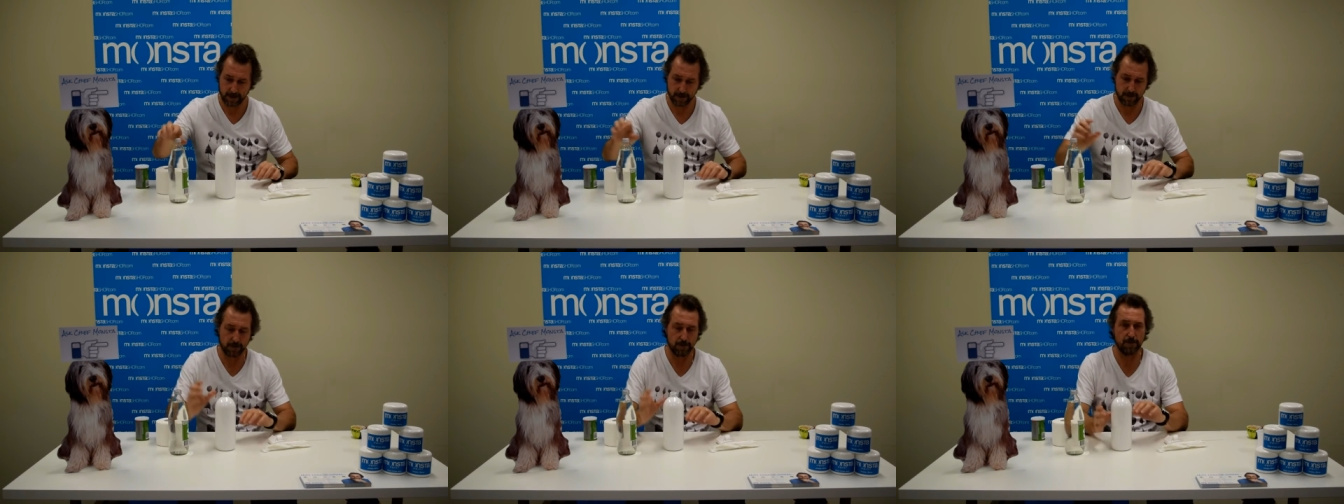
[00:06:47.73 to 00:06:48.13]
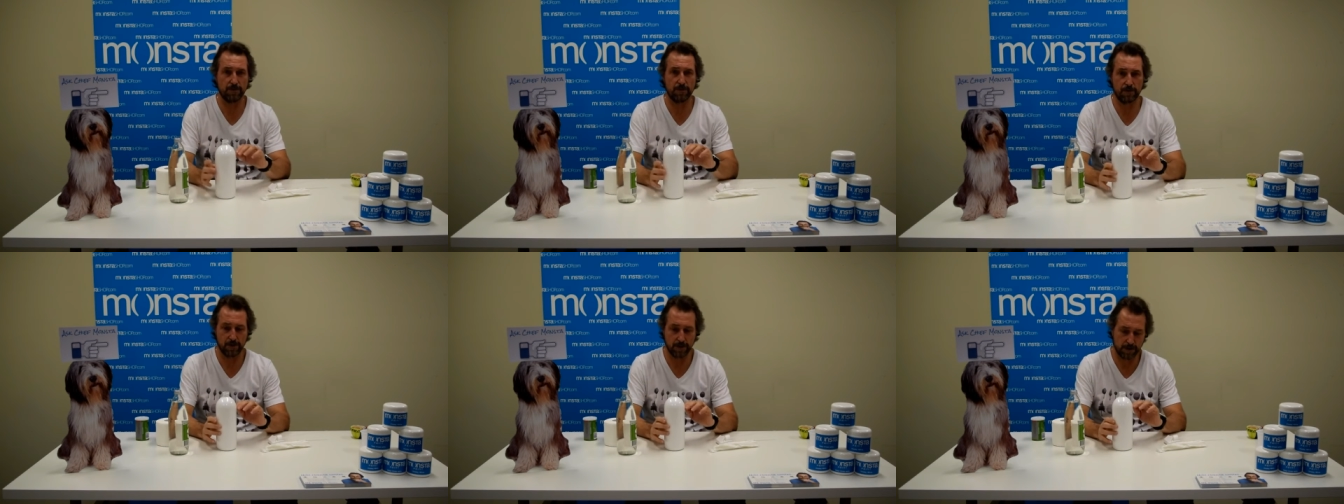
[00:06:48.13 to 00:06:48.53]

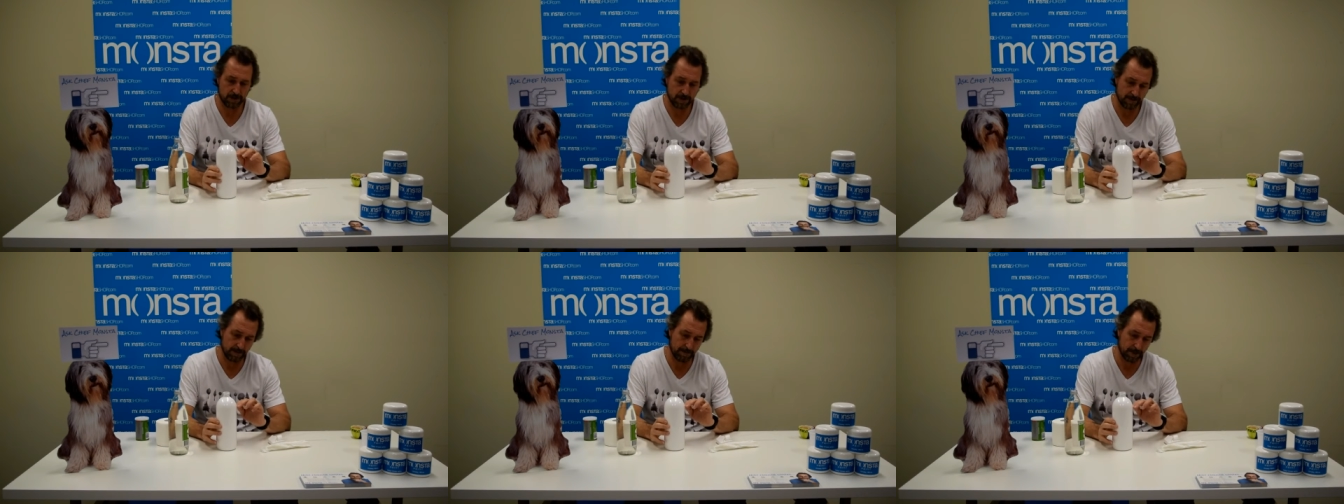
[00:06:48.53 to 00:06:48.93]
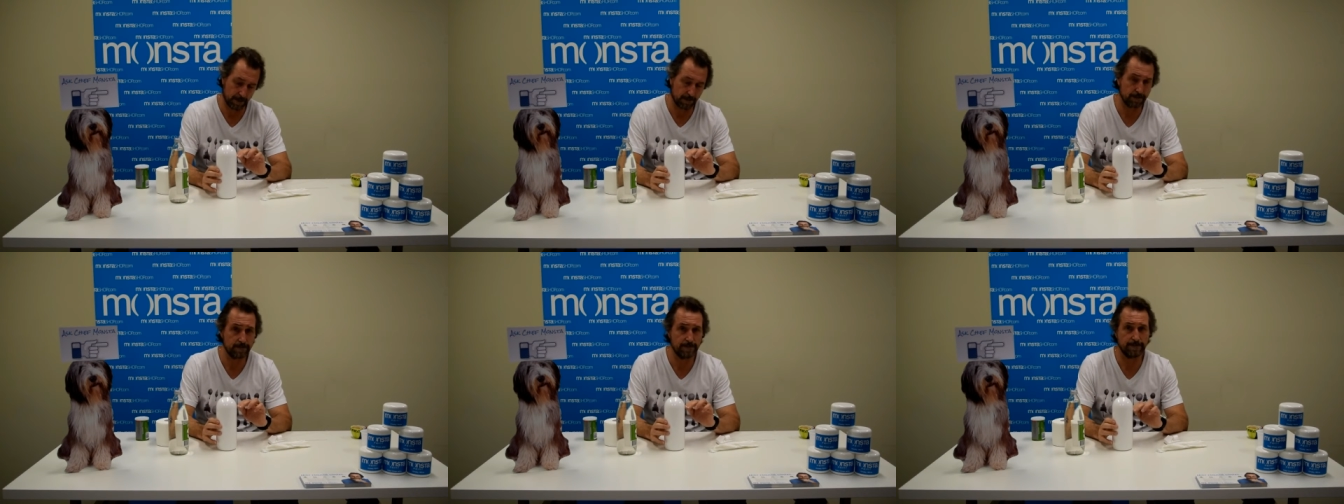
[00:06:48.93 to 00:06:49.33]
two-thirds of the
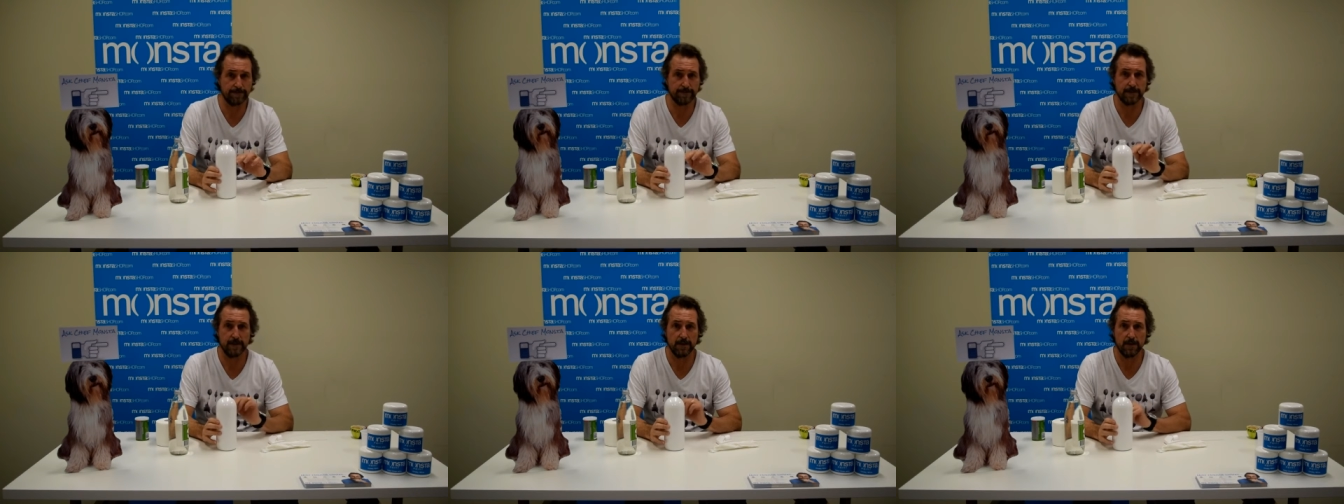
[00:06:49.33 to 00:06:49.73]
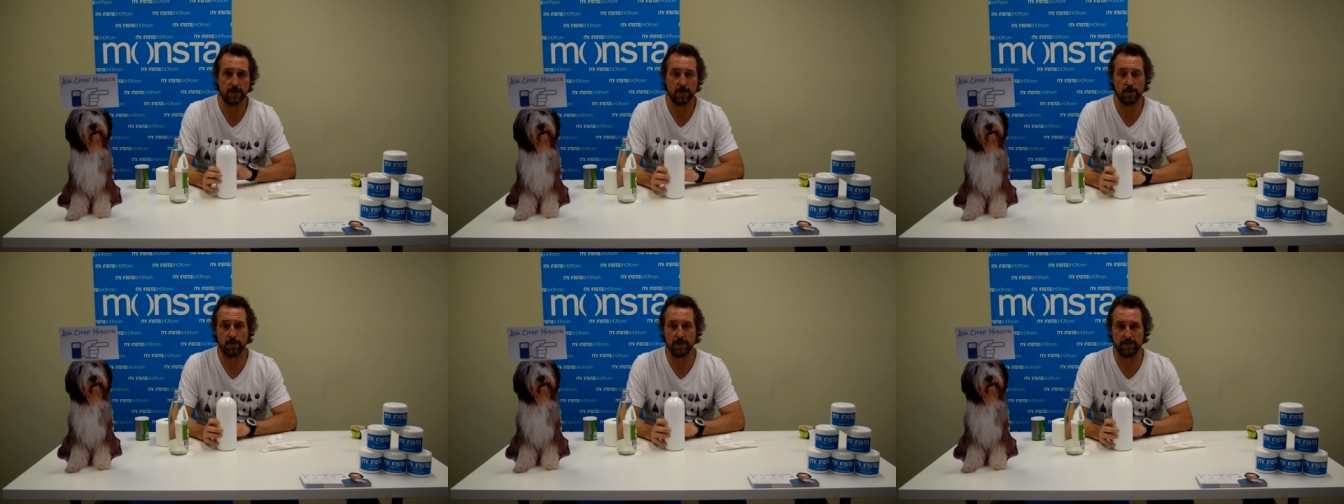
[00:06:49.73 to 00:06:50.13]
bottle
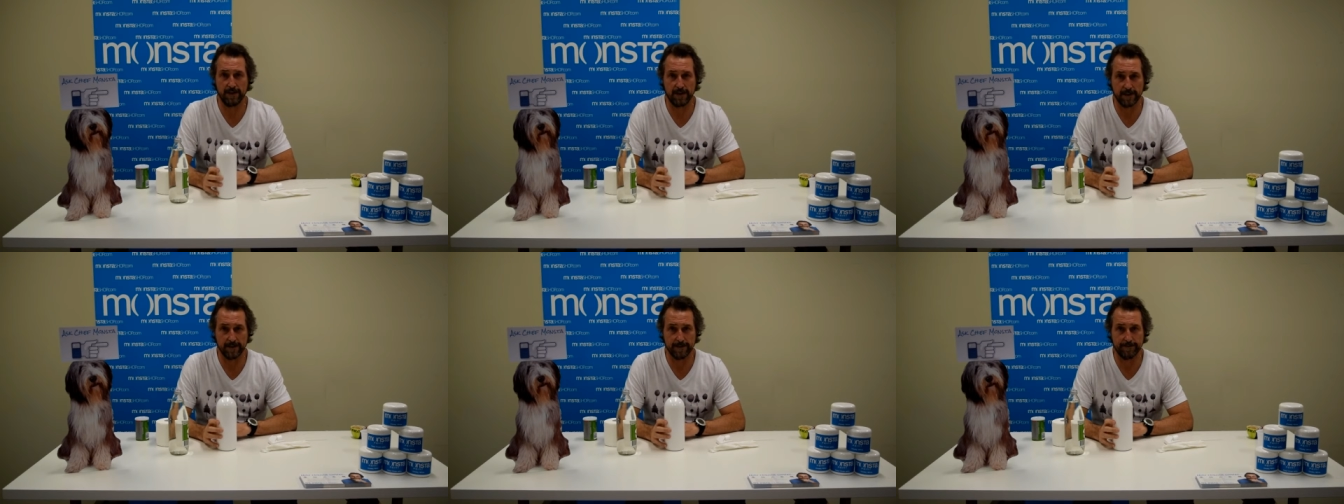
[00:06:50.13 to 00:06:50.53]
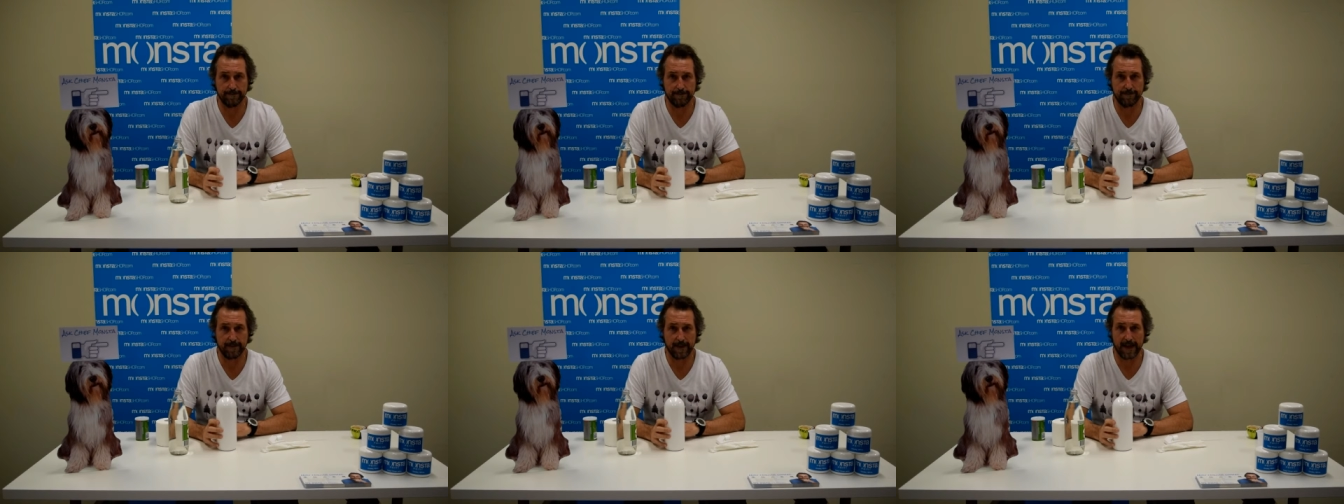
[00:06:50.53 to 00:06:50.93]
with vinegar
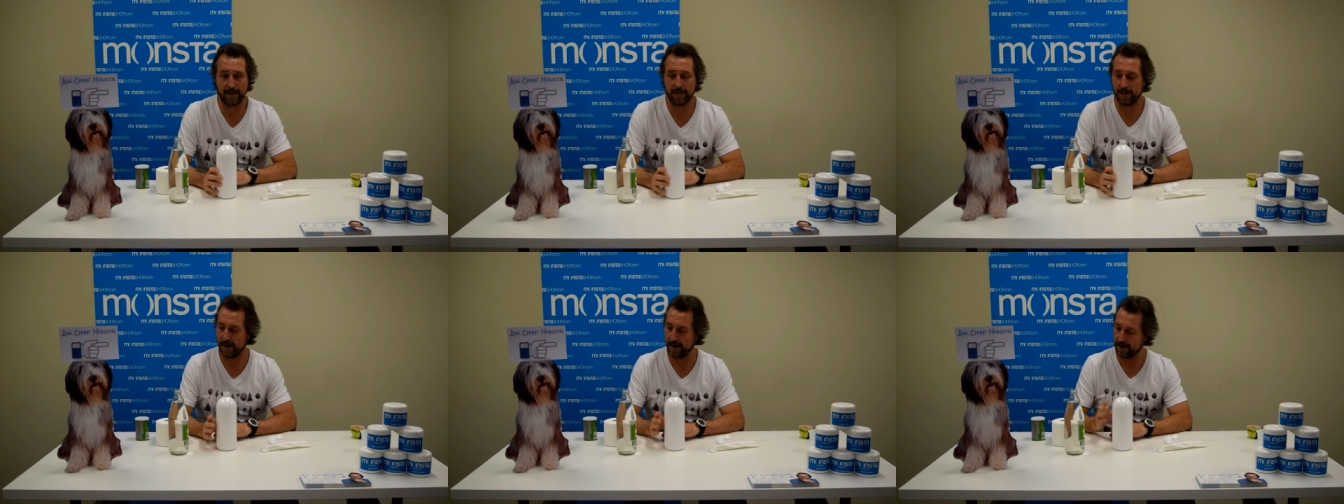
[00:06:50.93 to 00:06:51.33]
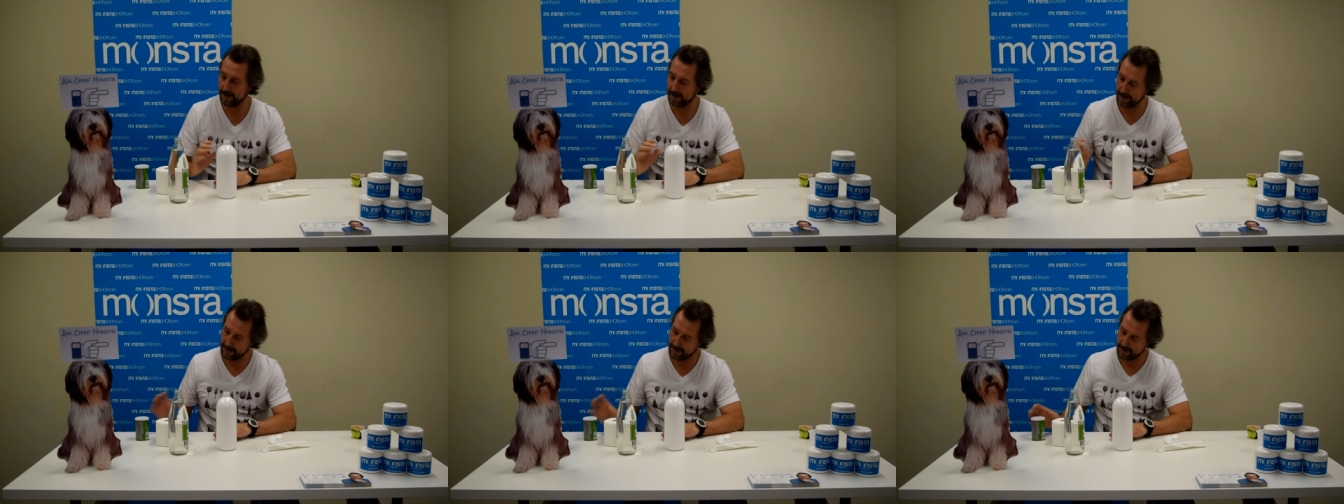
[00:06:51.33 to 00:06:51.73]
and then